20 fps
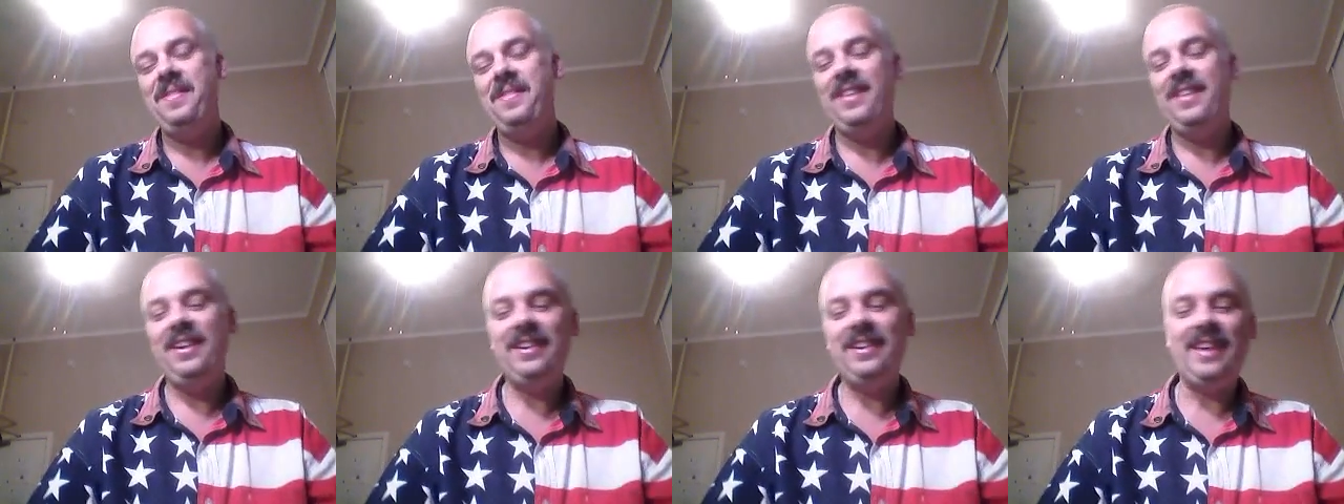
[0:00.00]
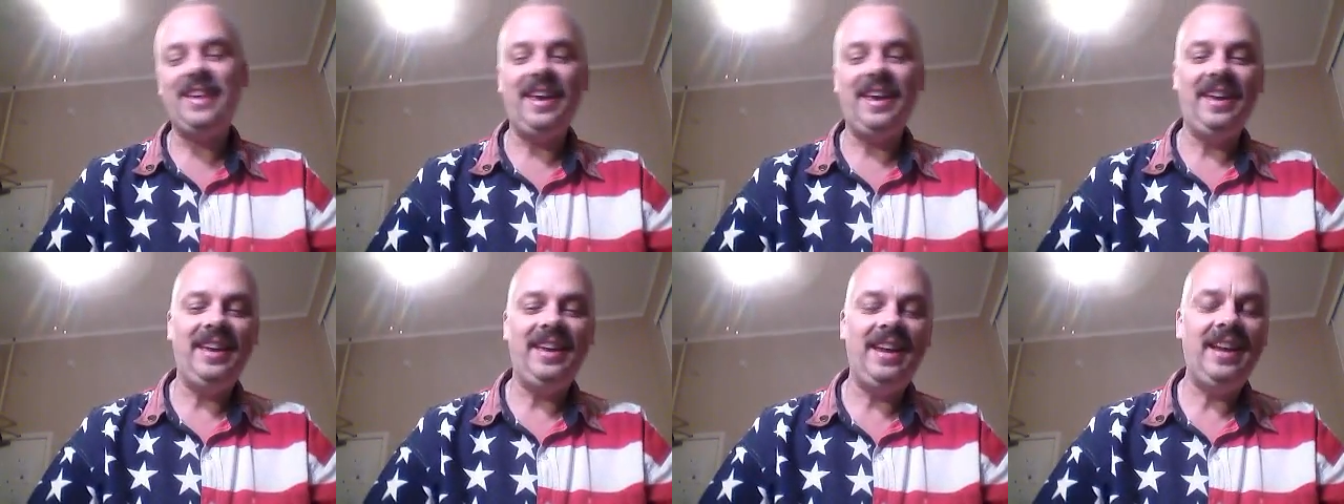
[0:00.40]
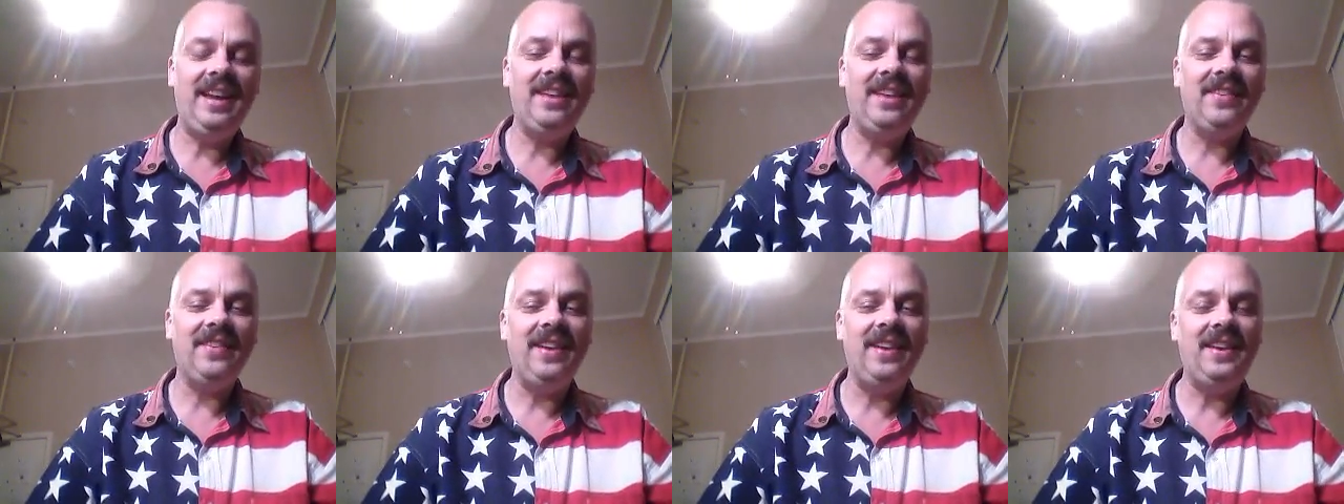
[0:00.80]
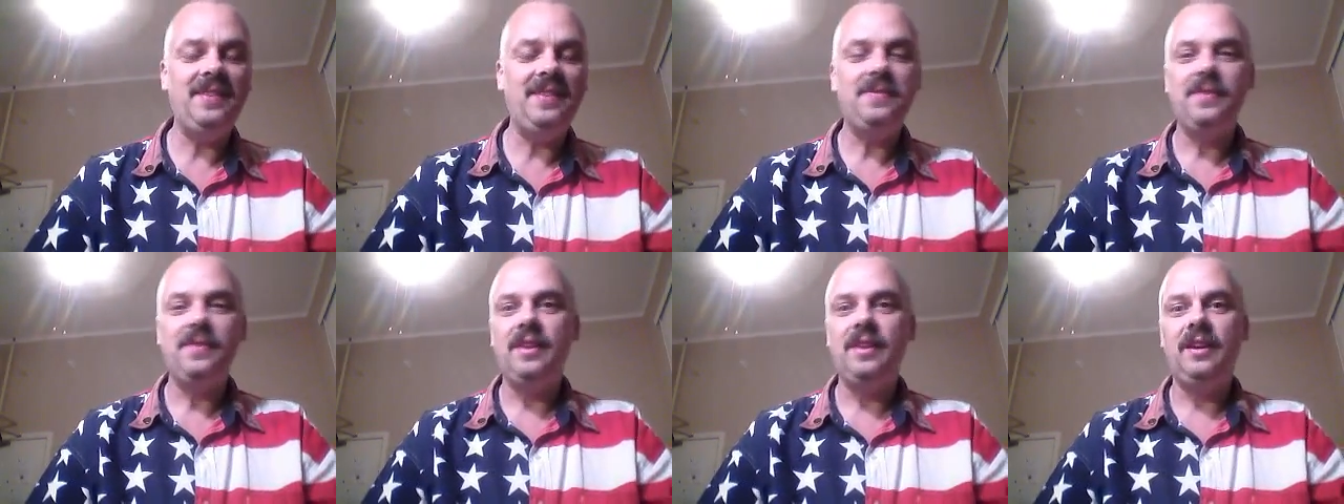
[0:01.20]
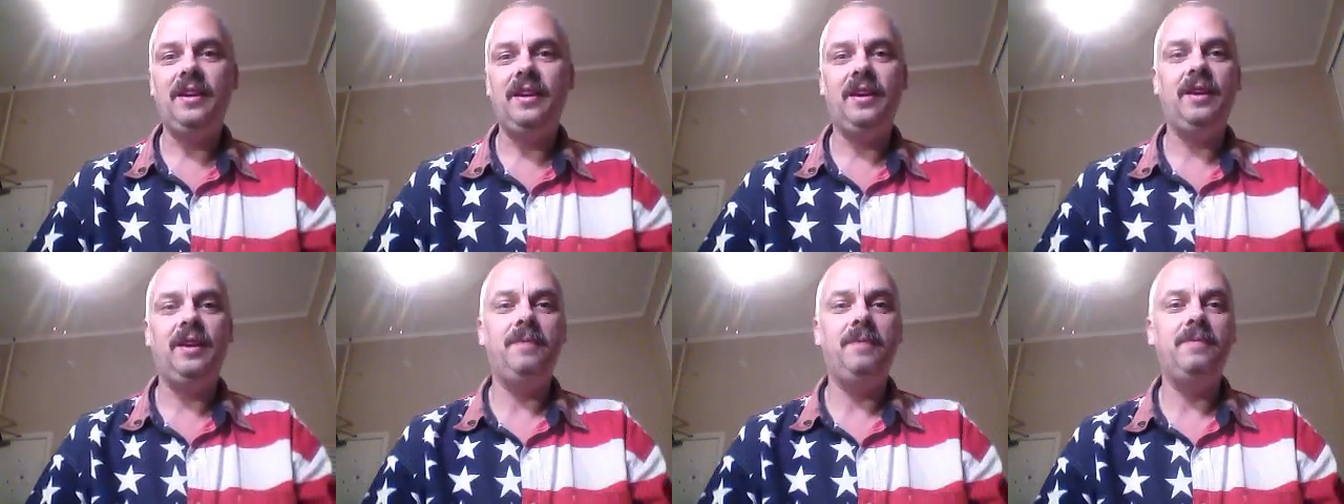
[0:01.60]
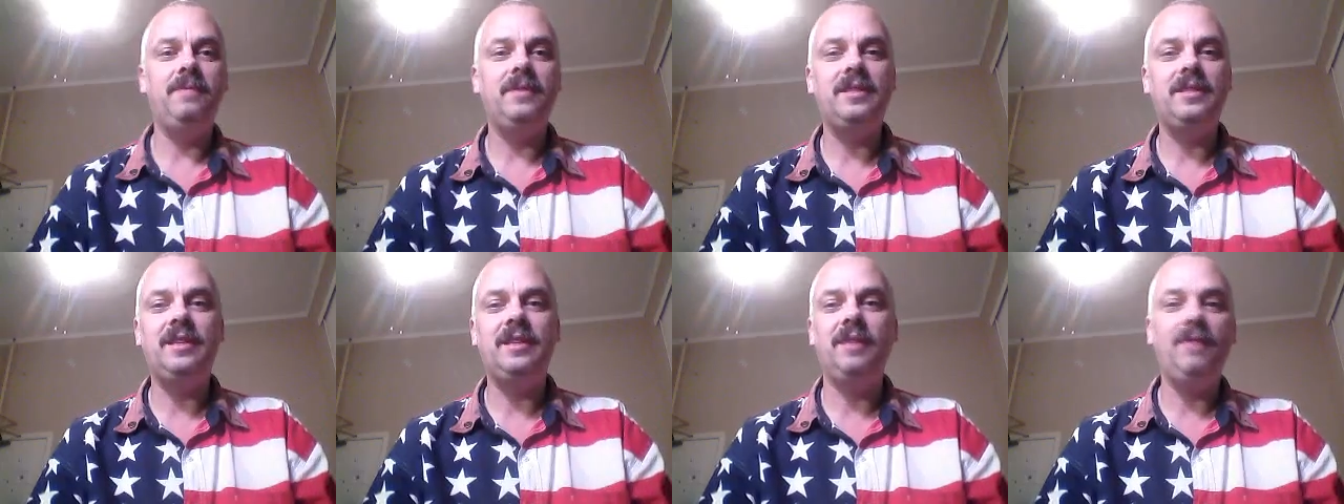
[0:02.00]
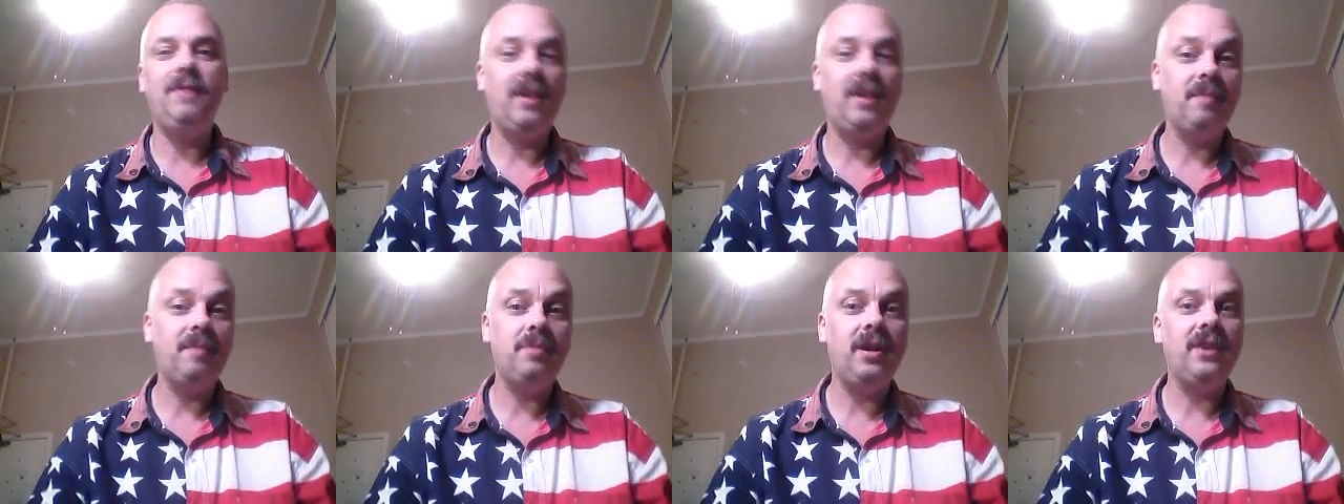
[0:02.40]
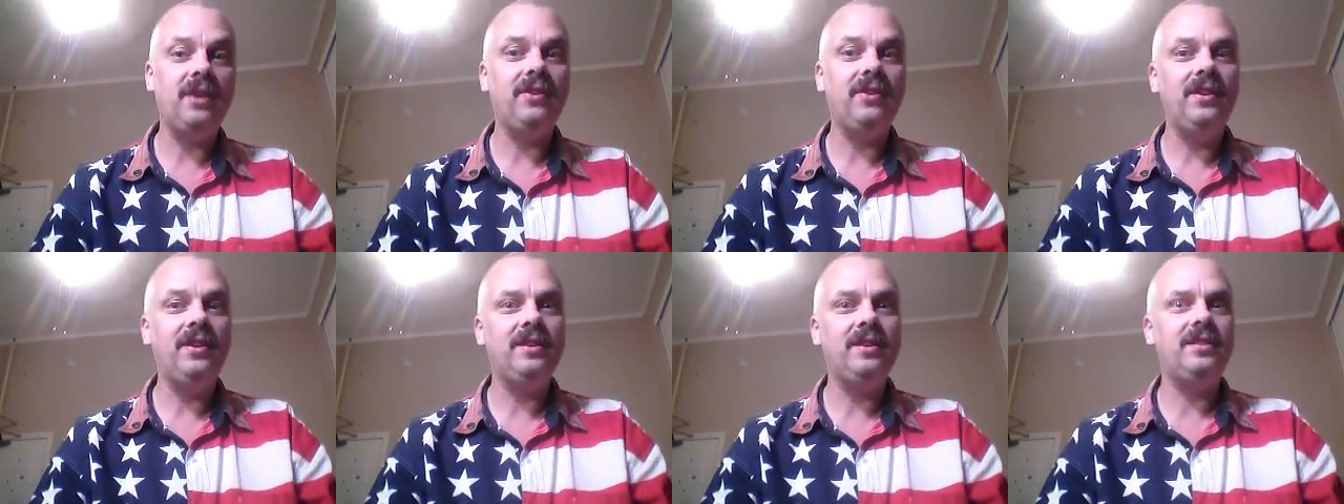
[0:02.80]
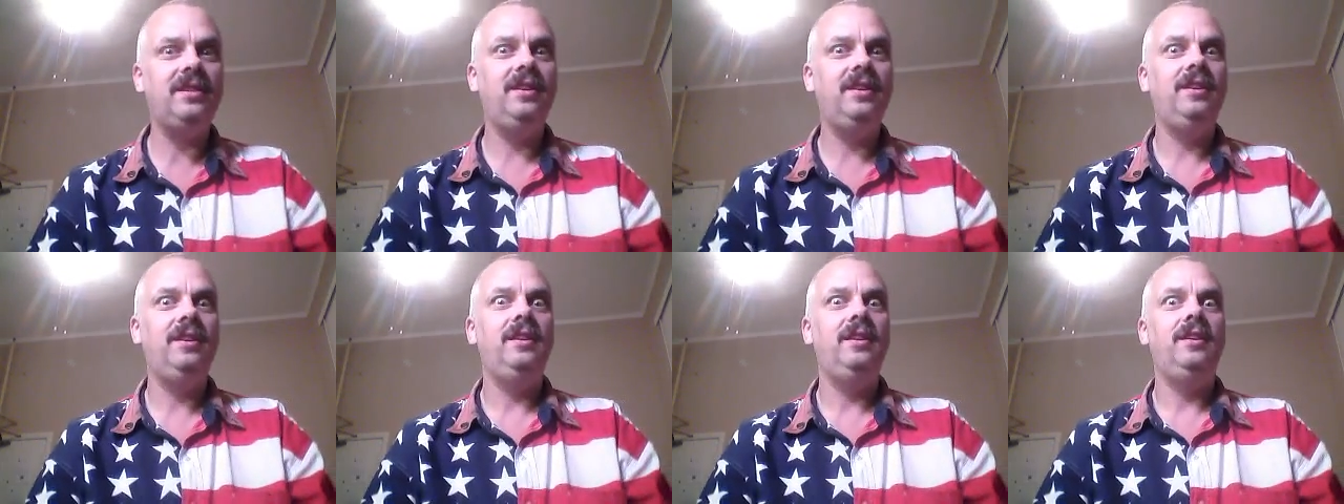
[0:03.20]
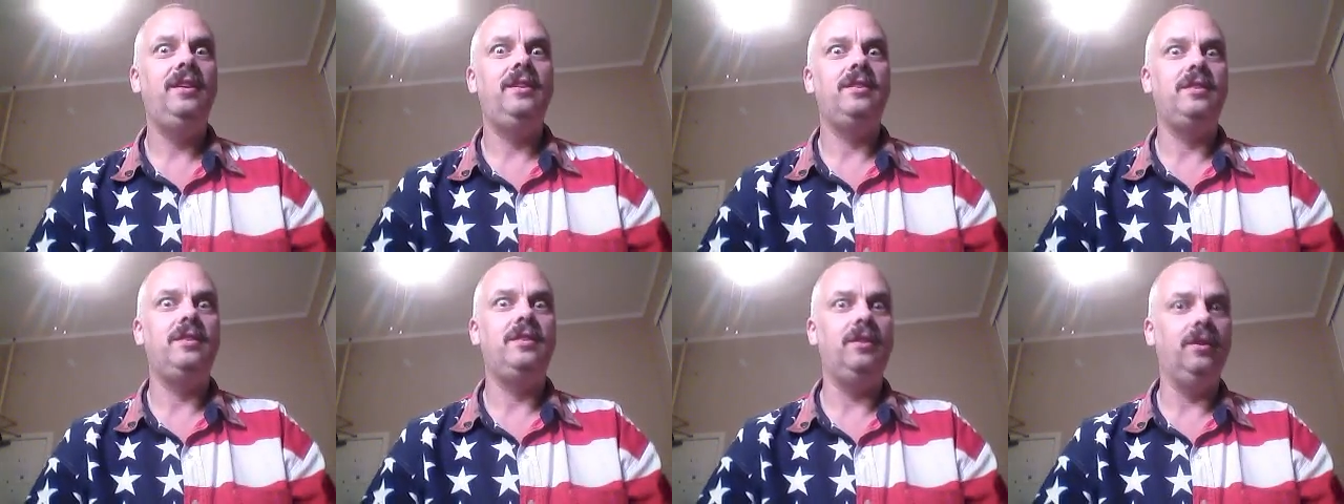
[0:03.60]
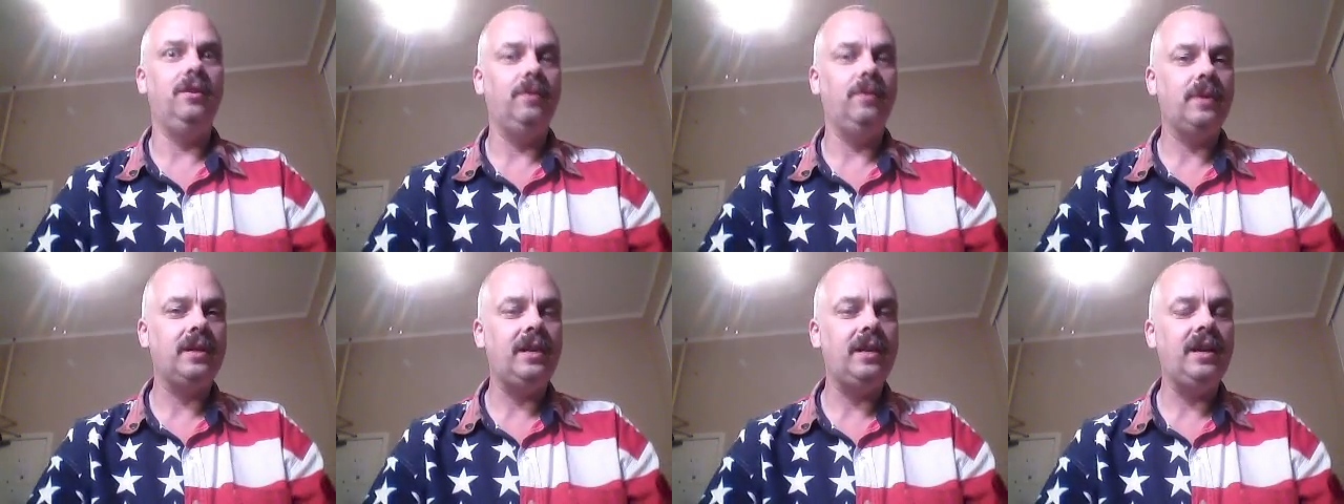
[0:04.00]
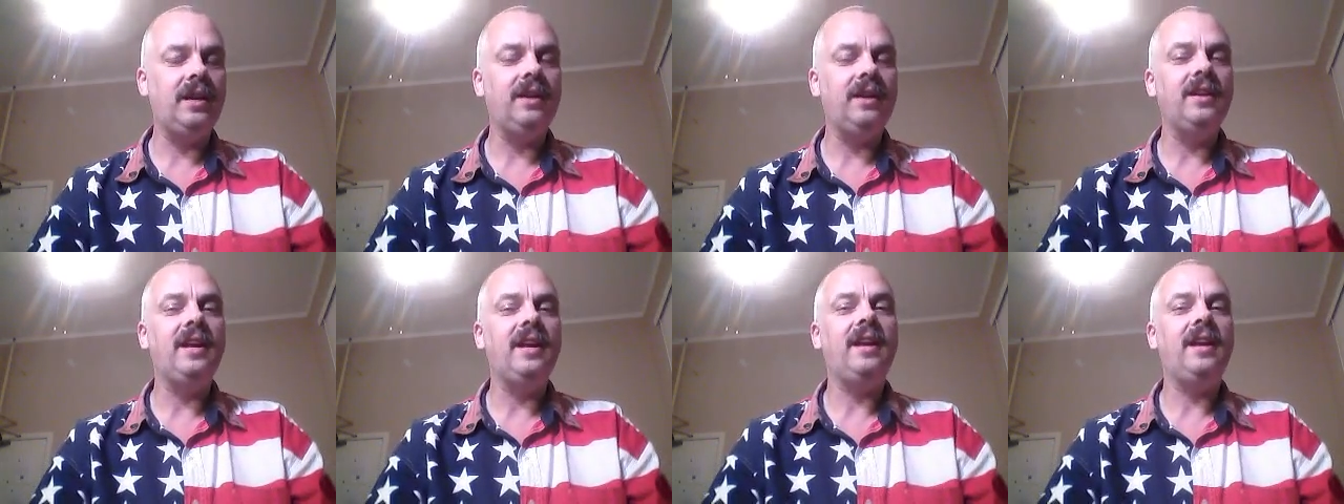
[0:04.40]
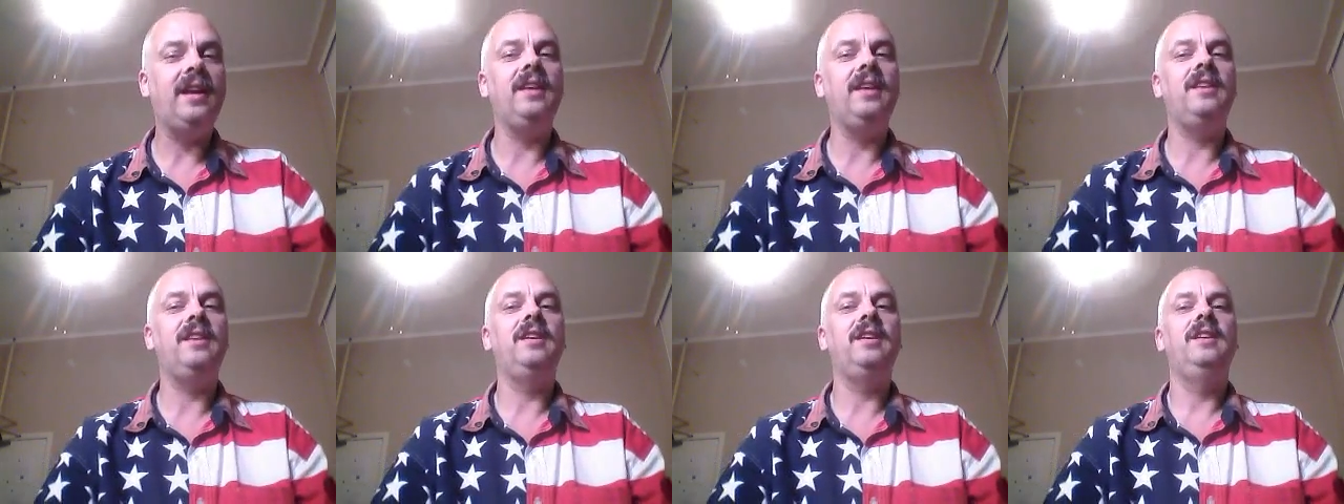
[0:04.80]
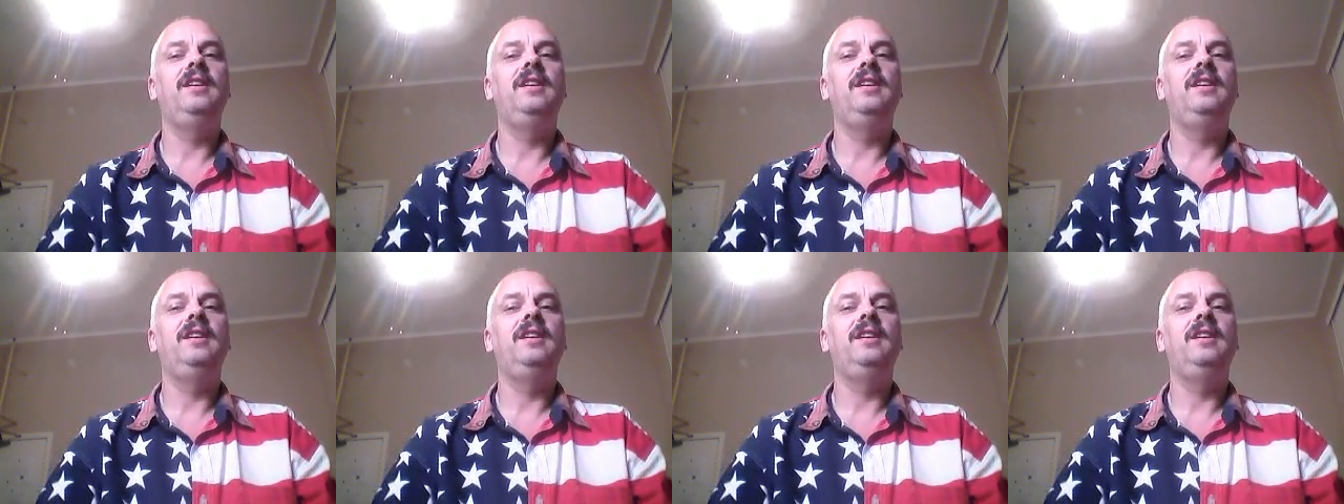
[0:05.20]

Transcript: Okay, any rate, still making progress, still working hard at it.